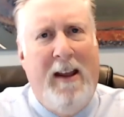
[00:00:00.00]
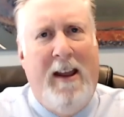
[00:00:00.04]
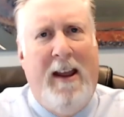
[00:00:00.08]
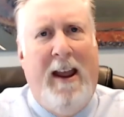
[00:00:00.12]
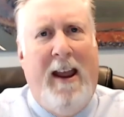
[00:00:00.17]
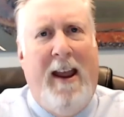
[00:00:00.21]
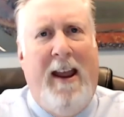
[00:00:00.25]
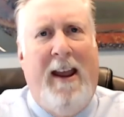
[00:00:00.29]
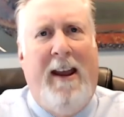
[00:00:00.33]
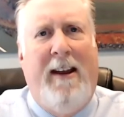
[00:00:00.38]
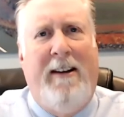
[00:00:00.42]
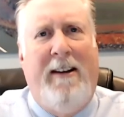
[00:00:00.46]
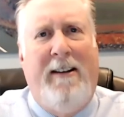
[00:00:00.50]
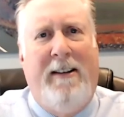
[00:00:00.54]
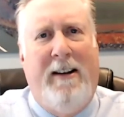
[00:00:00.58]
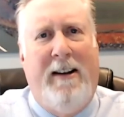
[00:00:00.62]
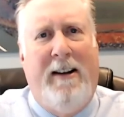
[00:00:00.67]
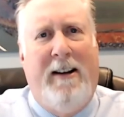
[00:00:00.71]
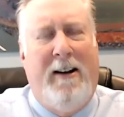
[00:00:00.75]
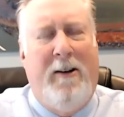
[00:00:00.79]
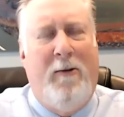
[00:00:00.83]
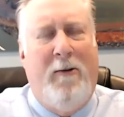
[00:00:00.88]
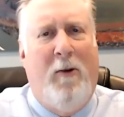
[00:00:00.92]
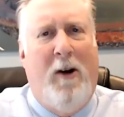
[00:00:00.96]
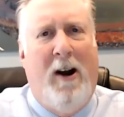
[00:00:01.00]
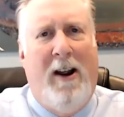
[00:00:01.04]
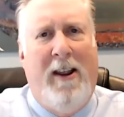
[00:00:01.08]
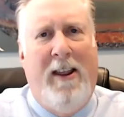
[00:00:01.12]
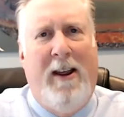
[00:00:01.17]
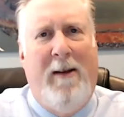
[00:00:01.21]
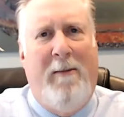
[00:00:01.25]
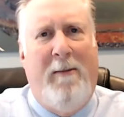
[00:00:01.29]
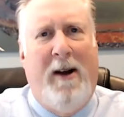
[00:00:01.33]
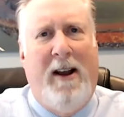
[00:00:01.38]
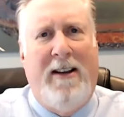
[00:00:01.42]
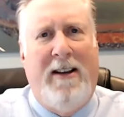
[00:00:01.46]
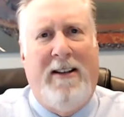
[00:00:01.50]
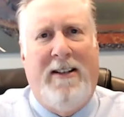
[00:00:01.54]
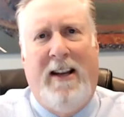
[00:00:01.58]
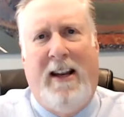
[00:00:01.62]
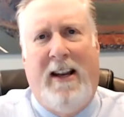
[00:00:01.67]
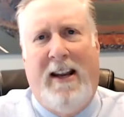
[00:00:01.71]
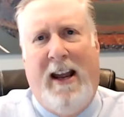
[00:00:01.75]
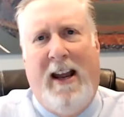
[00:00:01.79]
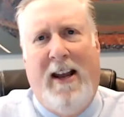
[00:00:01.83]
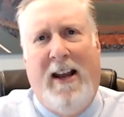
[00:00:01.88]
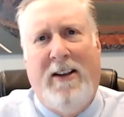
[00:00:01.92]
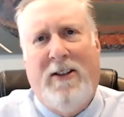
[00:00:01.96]
and why they might say
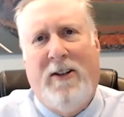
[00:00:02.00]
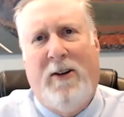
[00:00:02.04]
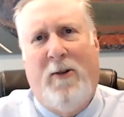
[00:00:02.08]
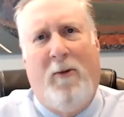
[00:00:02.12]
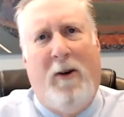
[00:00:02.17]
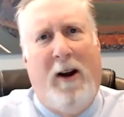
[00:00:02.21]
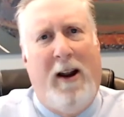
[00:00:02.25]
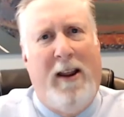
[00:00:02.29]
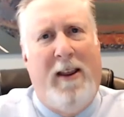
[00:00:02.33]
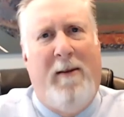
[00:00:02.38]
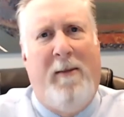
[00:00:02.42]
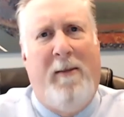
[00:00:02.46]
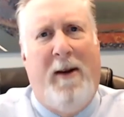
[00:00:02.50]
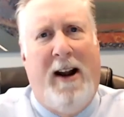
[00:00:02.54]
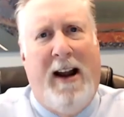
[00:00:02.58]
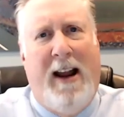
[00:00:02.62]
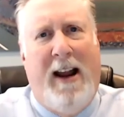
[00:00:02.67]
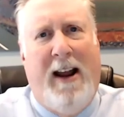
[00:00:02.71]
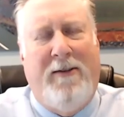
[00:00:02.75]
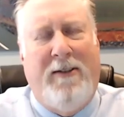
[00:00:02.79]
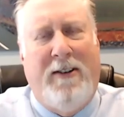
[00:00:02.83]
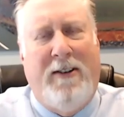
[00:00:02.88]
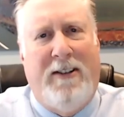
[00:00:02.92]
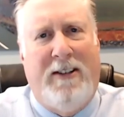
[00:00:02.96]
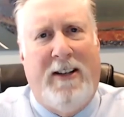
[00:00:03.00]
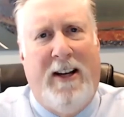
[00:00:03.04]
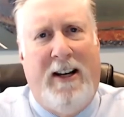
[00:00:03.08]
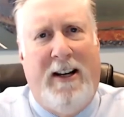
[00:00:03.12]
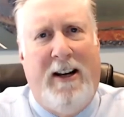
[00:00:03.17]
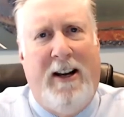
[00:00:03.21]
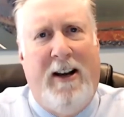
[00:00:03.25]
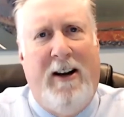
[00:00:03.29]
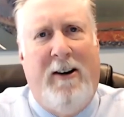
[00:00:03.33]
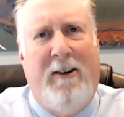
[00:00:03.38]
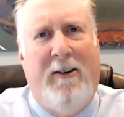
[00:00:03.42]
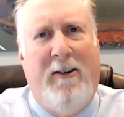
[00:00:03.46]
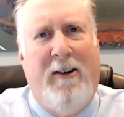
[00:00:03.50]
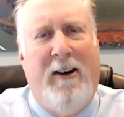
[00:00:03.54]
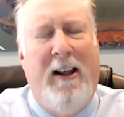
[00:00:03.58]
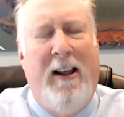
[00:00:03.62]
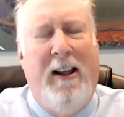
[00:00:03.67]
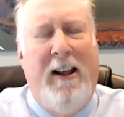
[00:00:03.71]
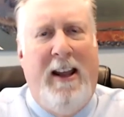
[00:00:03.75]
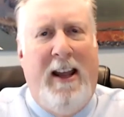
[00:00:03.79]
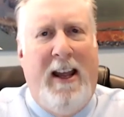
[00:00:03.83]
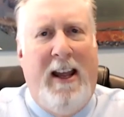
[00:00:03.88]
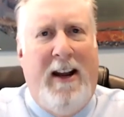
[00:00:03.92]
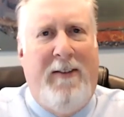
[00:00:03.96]
yes or why they might have to say no.
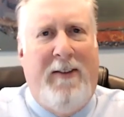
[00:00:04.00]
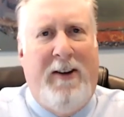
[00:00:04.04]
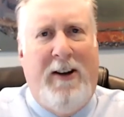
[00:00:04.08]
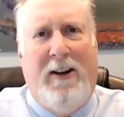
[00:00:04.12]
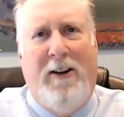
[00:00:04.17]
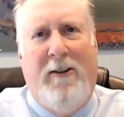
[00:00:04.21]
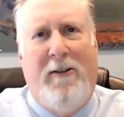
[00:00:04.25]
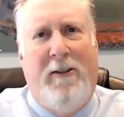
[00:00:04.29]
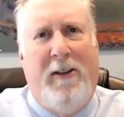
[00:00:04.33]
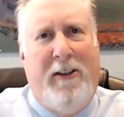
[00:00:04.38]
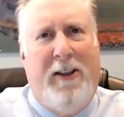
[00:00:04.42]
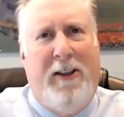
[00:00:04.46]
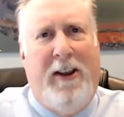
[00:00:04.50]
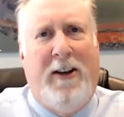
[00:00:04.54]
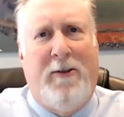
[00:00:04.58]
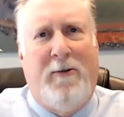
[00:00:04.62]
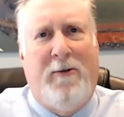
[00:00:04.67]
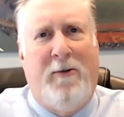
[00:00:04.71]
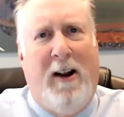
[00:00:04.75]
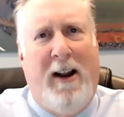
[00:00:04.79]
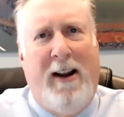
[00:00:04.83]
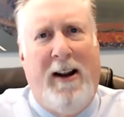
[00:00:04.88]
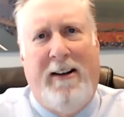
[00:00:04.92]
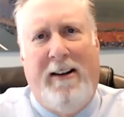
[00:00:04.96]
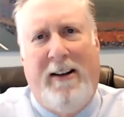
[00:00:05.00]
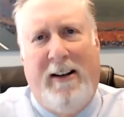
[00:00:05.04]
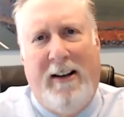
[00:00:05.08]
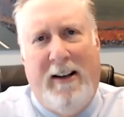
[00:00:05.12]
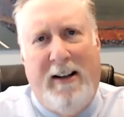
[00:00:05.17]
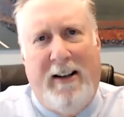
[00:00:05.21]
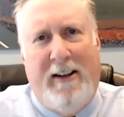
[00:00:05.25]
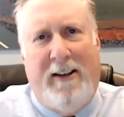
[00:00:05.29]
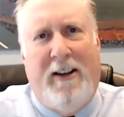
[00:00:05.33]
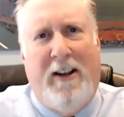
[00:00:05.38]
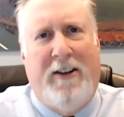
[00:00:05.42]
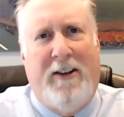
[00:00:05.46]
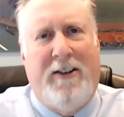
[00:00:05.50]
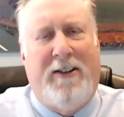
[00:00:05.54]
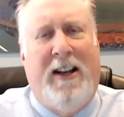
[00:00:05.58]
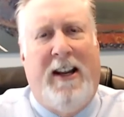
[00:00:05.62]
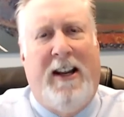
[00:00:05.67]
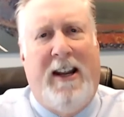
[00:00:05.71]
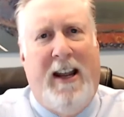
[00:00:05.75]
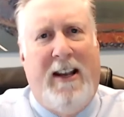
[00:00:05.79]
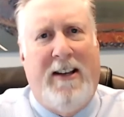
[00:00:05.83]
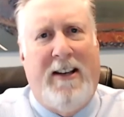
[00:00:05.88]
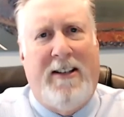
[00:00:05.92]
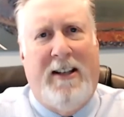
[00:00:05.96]
And if you do the things right, they'll say
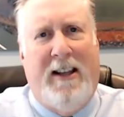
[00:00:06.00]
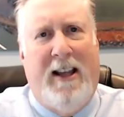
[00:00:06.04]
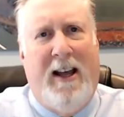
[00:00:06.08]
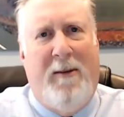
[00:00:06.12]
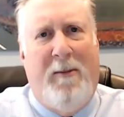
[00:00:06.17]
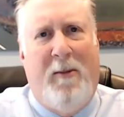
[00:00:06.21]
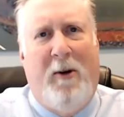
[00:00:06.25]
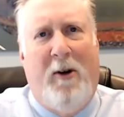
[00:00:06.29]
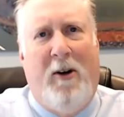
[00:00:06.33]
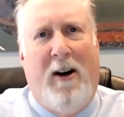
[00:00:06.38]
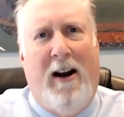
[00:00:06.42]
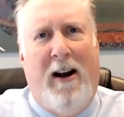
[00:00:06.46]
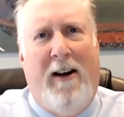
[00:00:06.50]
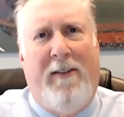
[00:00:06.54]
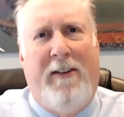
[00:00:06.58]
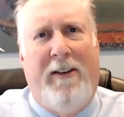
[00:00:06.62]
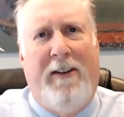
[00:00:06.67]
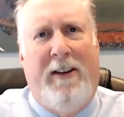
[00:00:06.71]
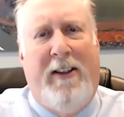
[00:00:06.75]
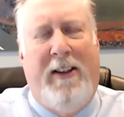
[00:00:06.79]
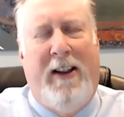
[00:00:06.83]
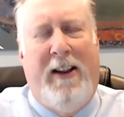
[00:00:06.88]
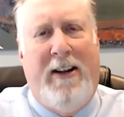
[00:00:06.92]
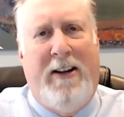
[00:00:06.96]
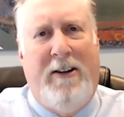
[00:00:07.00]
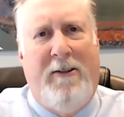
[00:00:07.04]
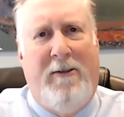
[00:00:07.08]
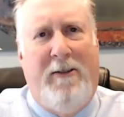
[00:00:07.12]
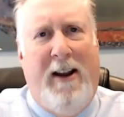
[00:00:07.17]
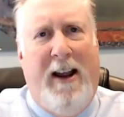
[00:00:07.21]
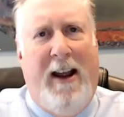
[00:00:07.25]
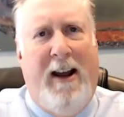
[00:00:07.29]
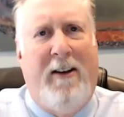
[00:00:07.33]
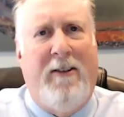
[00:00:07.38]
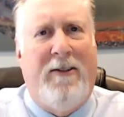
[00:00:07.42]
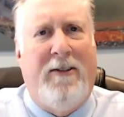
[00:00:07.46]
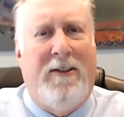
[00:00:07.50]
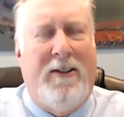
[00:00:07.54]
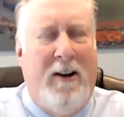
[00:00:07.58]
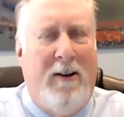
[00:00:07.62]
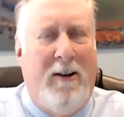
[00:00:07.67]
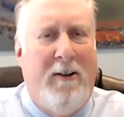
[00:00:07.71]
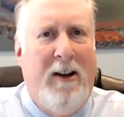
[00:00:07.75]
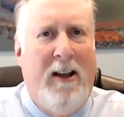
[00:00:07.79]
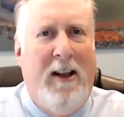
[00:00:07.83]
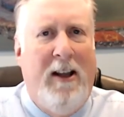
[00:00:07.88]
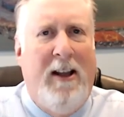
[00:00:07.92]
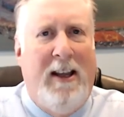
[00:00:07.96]
yes a lot more often than they do now.
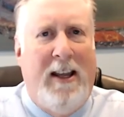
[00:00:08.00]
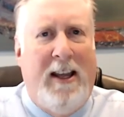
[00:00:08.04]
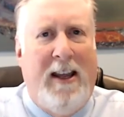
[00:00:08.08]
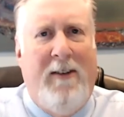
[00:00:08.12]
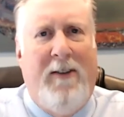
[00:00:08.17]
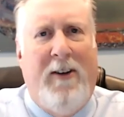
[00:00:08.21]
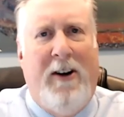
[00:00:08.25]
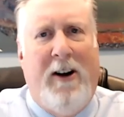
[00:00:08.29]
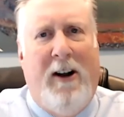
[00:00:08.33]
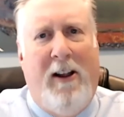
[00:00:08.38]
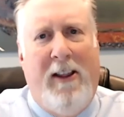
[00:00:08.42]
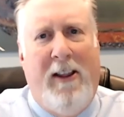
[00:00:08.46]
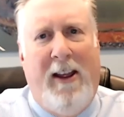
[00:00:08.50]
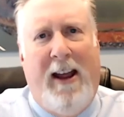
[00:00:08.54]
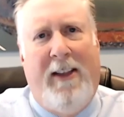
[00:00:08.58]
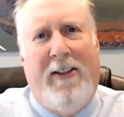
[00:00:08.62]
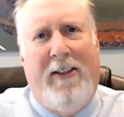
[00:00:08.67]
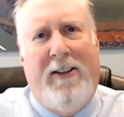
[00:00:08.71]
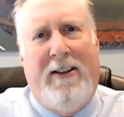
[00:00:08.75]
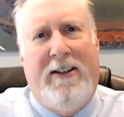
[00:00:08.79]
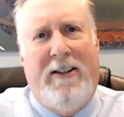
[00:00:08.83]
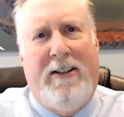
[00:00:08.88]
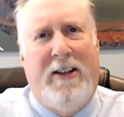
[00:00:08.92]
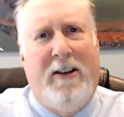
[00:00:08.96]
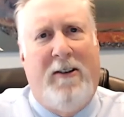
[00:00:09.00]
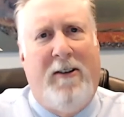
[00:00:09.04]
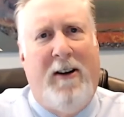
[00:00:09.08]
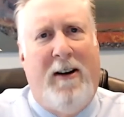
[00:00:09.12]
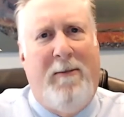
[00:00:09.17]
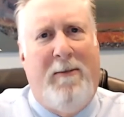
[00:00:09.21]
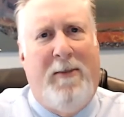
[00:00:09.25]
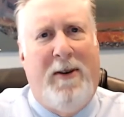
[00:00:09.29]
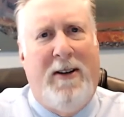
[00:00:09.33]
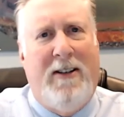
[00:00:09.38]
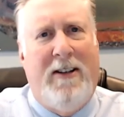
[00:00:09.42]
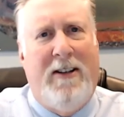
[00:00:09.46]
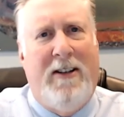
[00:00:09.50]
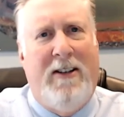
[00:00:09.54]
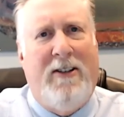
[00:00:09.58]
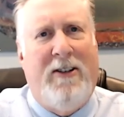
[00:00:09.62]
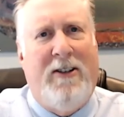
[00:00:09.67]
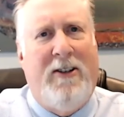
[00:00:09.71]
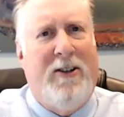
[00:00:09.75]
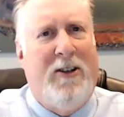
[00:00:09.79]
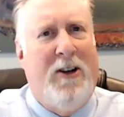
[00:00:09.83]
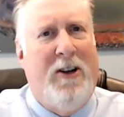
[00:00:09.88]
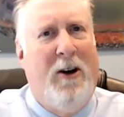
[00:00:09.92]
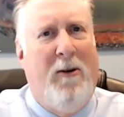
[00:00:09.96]
So given all that, this is a great business.
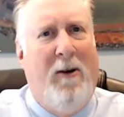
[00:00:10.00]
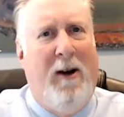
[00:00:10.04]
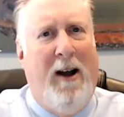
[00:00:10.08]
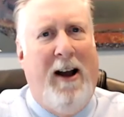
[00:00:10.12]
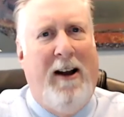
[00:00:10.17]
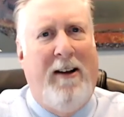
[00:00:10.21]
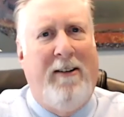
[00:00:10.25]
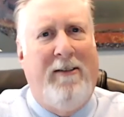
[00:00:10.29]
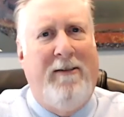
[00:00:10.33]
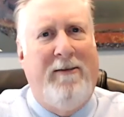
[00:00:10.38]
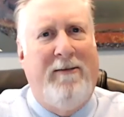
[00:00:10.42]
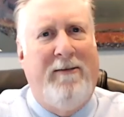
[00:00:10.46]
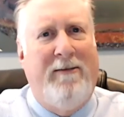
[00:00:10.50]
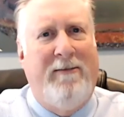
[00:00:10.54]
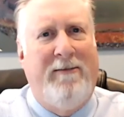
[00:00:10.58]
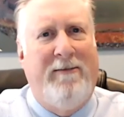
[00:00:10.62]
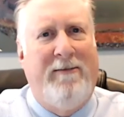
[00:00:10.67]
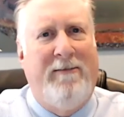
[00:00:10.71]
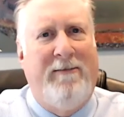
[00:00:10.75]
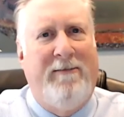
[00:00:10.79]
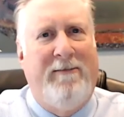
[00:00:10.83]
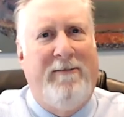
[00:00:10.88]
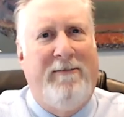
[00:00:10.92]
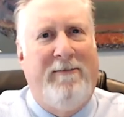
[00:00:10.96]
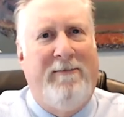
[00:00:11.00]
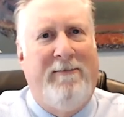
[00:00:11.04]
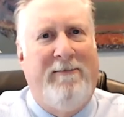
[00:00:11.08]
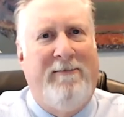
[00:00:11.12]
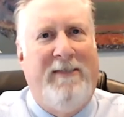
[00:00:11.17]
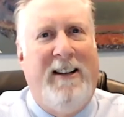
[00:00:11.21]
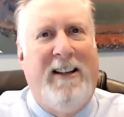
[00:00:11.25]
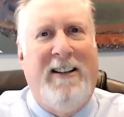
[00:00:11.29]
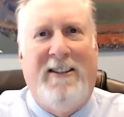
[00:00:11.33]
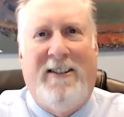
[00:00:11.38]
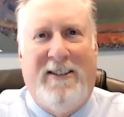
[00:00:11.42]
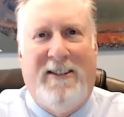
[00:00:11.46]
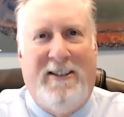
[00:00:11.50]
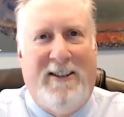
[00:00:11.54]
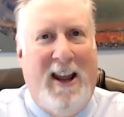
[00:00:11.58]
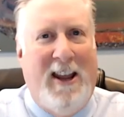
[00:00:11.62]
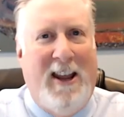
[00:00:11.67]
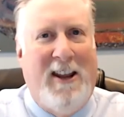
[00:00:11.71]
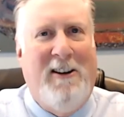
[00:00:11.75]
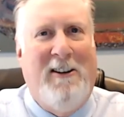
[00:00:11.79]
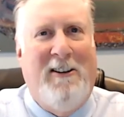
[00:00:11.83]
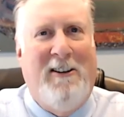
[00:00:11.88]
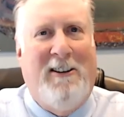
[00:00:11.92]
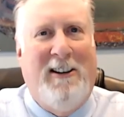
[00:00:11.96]
Just go out and
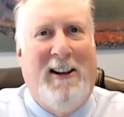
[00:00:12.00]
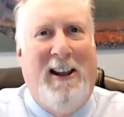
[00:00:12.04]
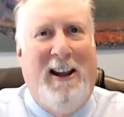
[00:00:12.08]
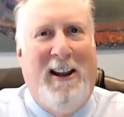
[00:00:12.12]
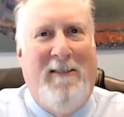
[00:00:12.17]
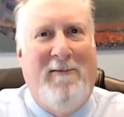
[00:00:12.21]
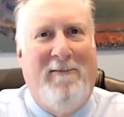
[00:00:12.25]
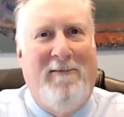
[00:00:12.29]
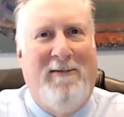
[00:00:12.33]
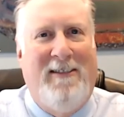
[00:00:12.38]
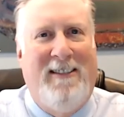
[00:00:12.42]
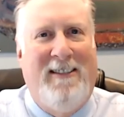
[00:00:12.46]
stake your claim.